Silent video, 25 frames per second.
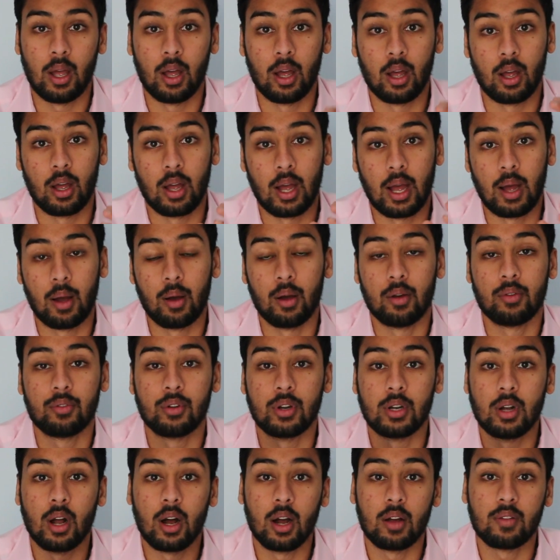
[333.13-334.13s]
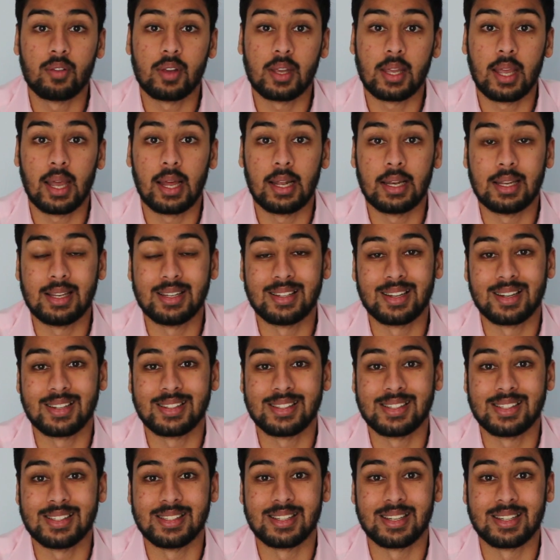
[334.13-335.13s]
However, in R.V. Kelly
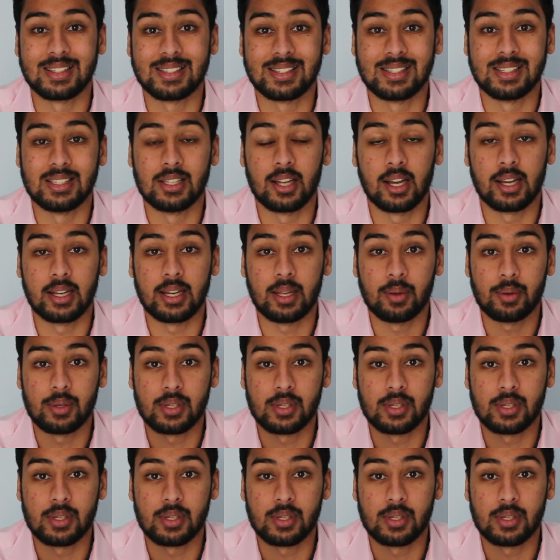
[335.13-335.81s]
1999,